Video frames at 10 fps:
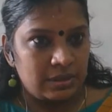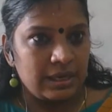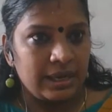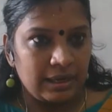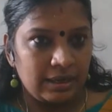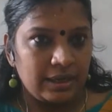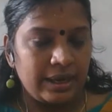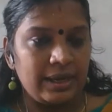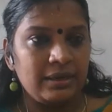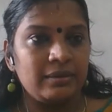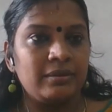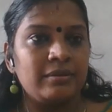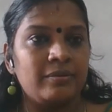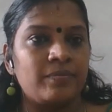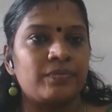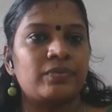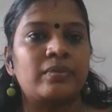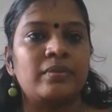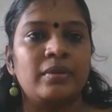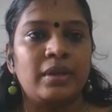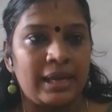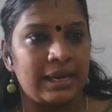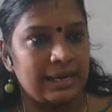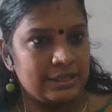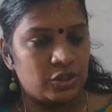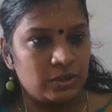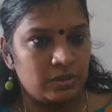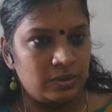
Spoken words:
in learning English.